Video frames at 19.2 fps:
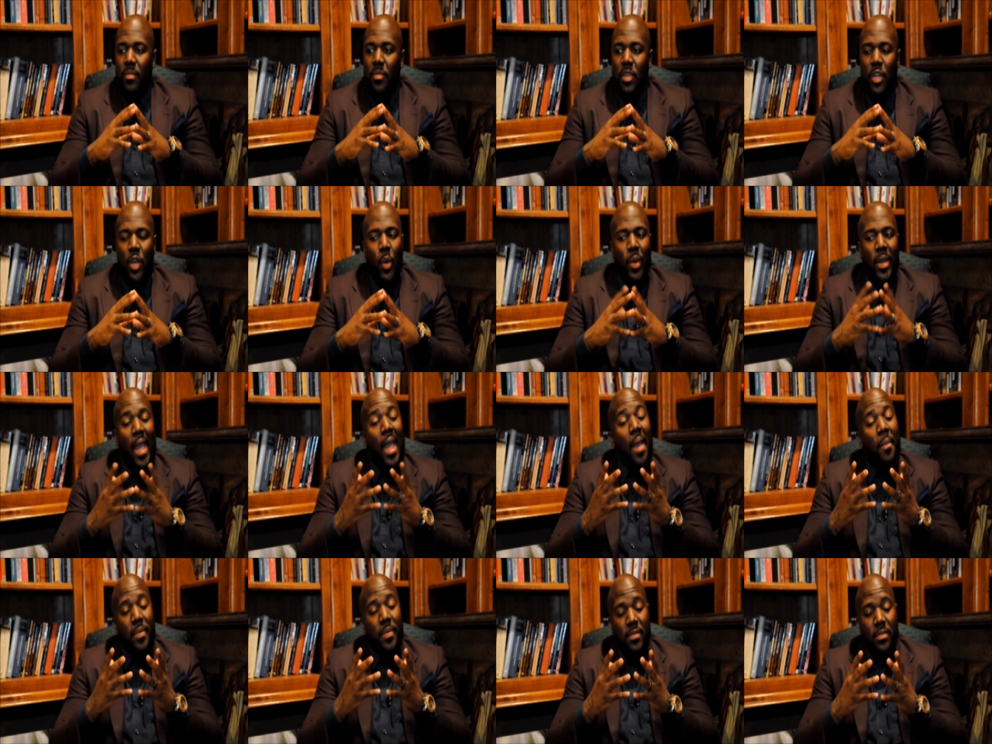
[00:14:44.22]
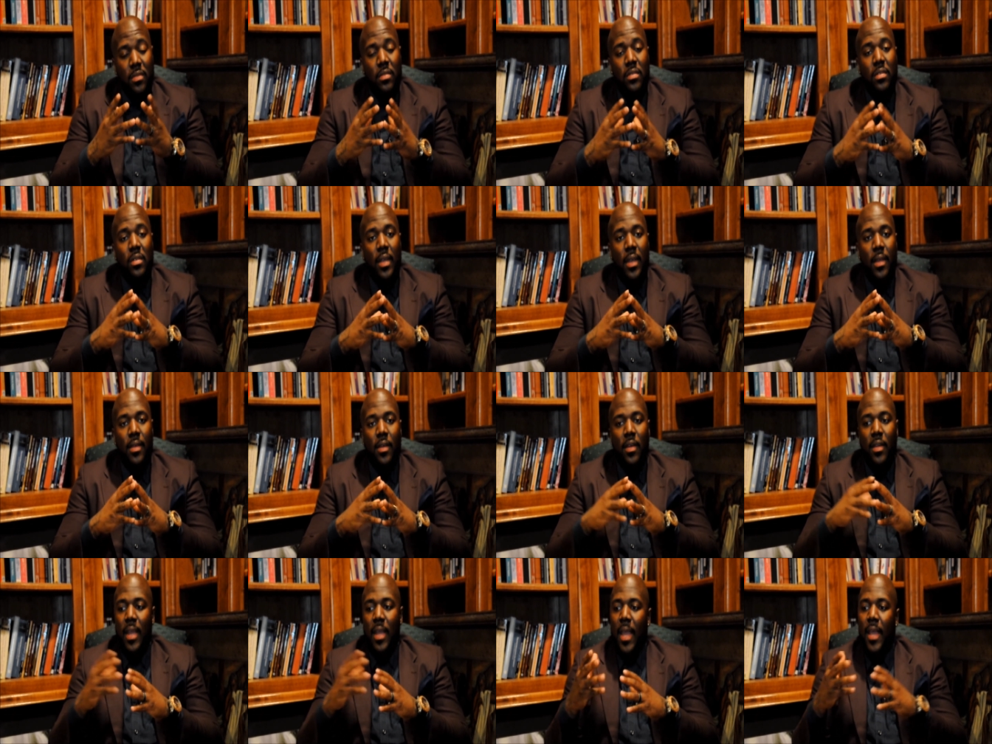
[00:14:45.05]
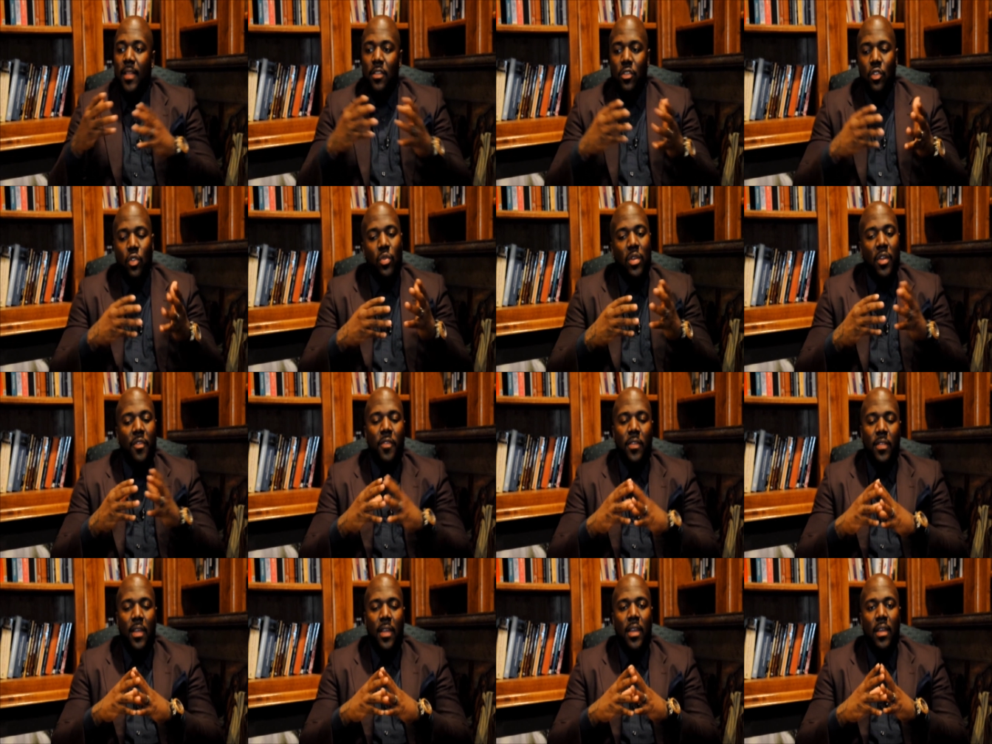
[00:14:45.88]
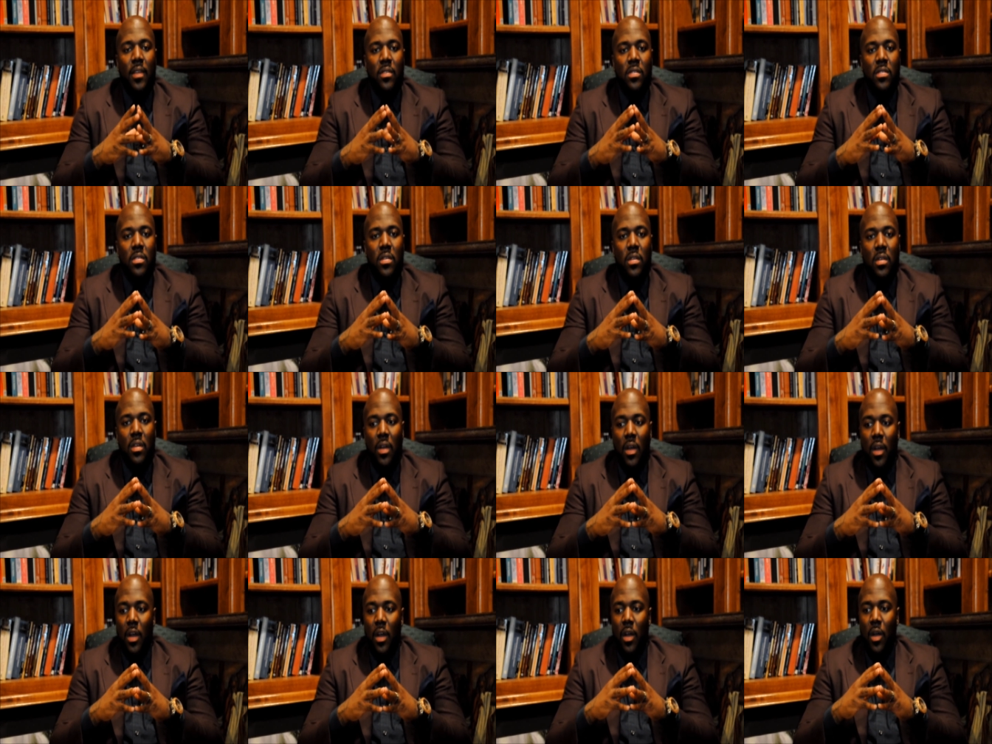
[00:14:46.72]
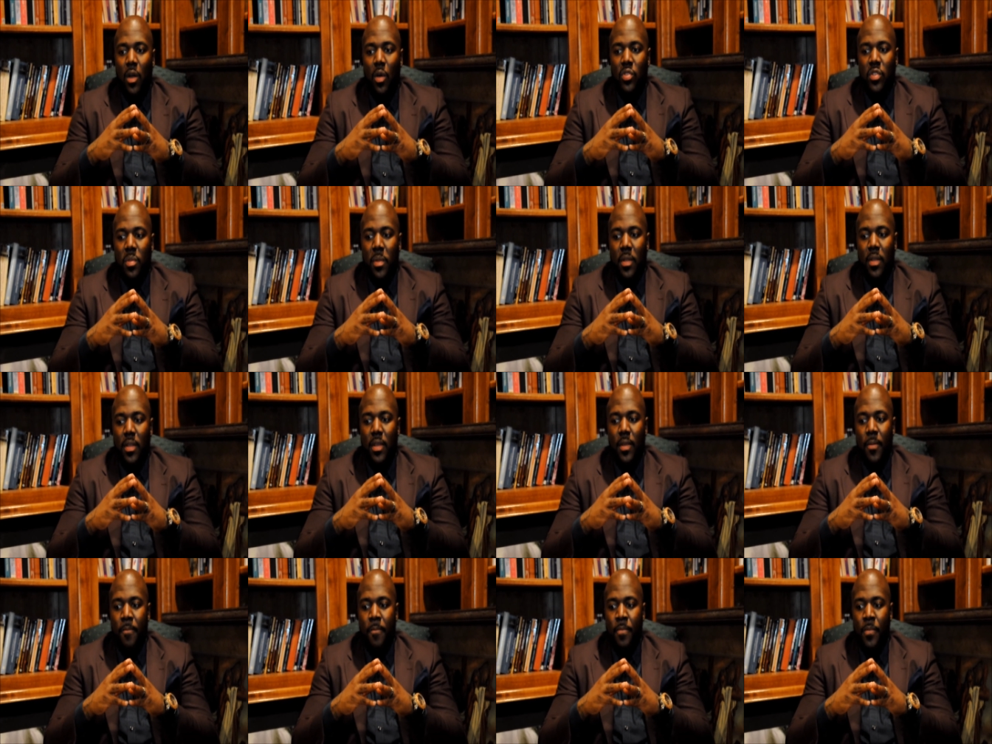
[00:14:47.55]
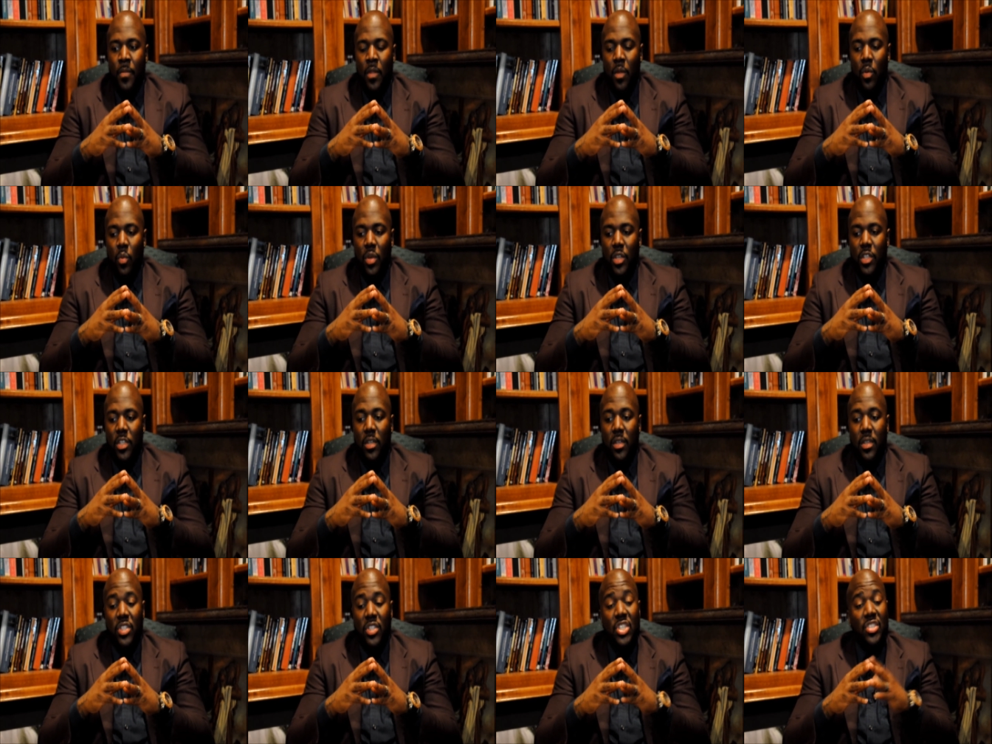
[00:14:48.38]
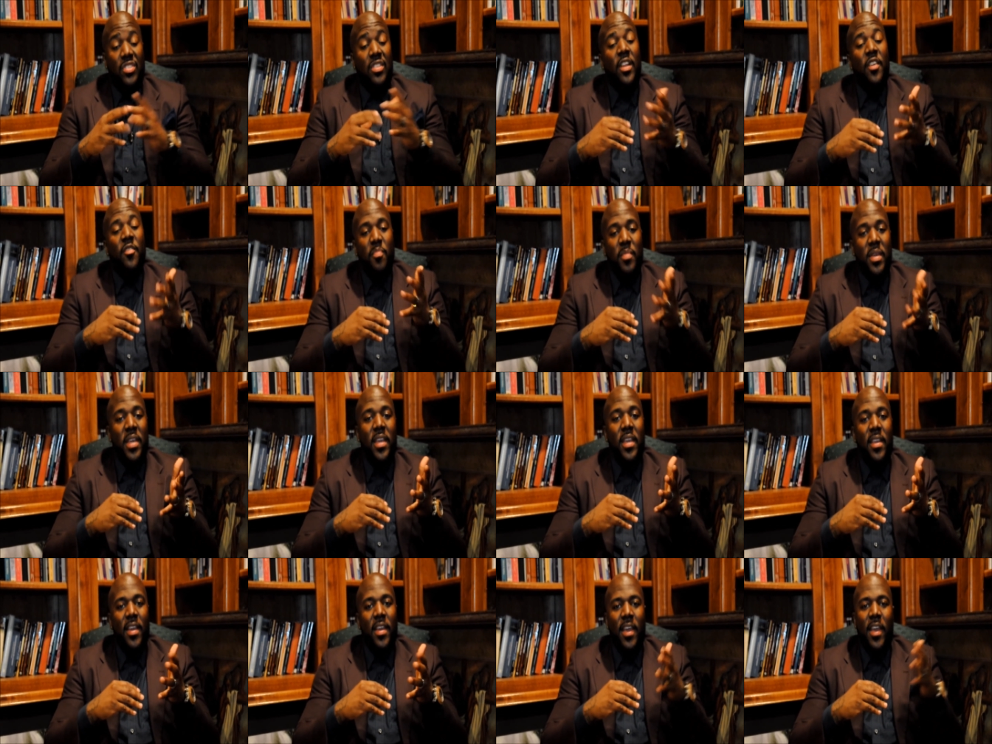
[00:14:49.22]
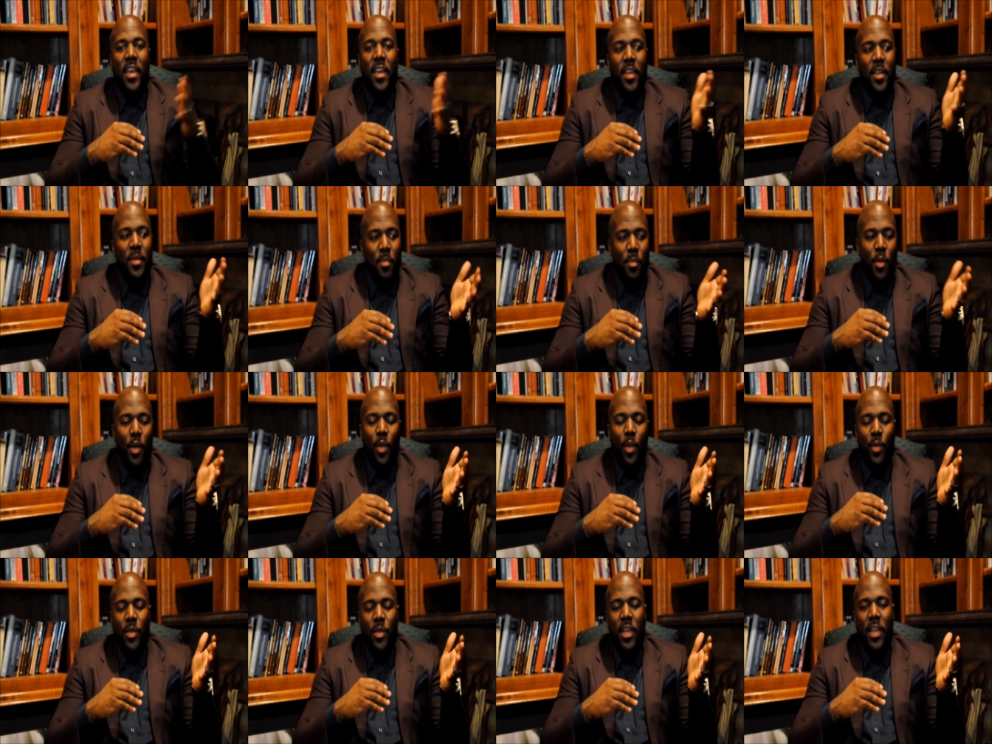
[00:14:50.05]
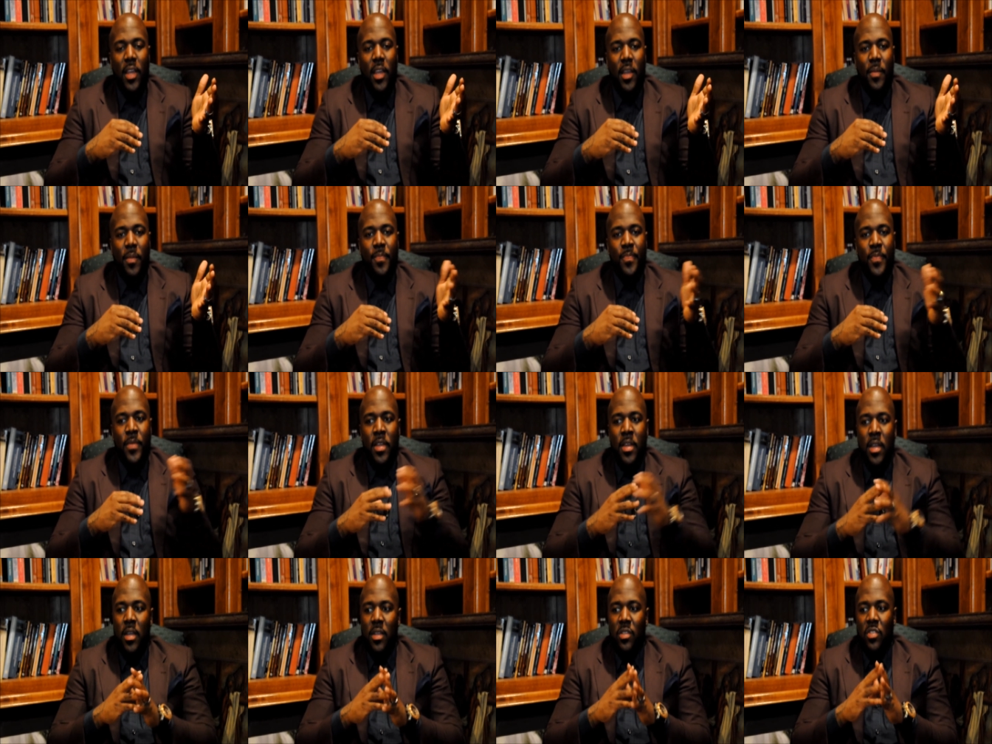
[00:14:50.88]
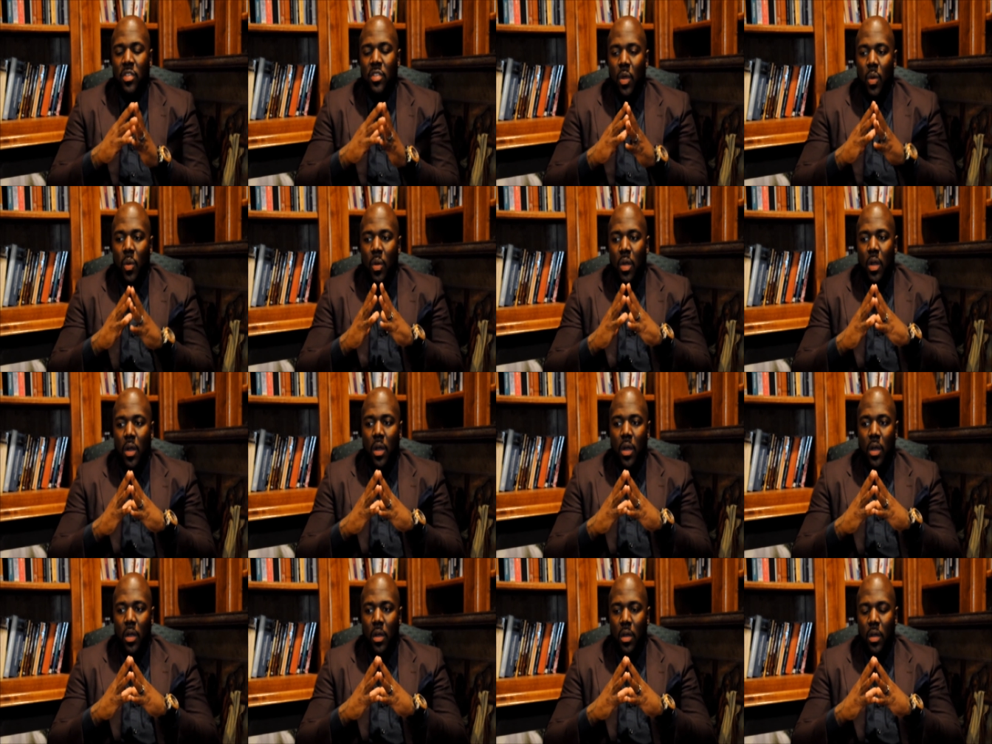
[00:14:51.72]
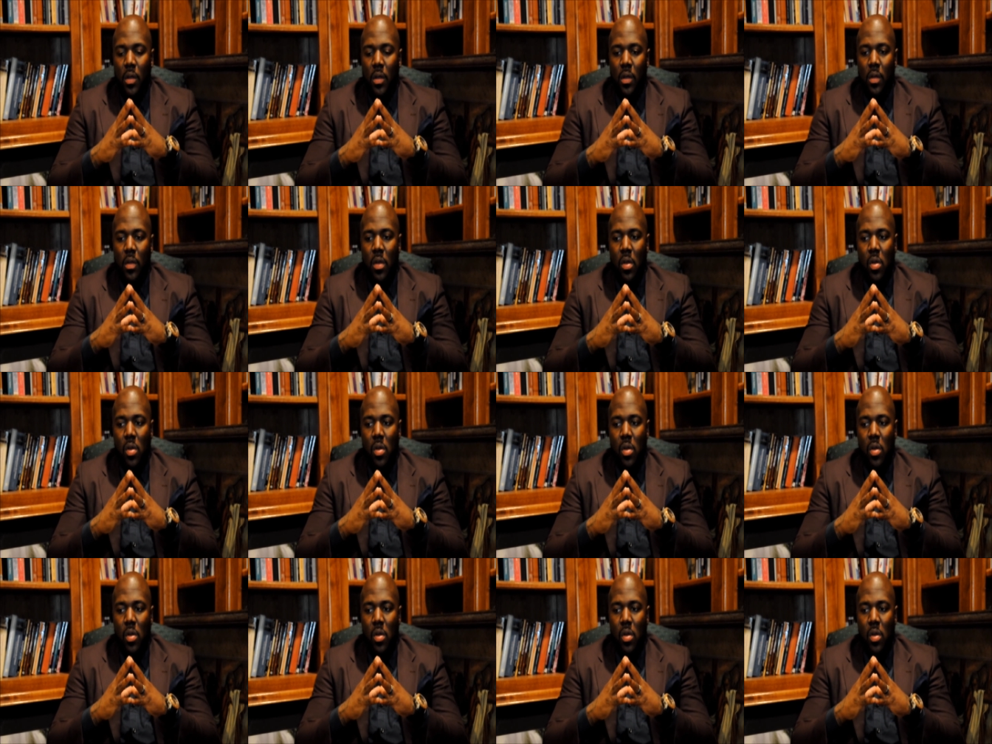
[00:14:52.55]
it happens, and they had to do different things ultimately, which just left me and Marlo King. So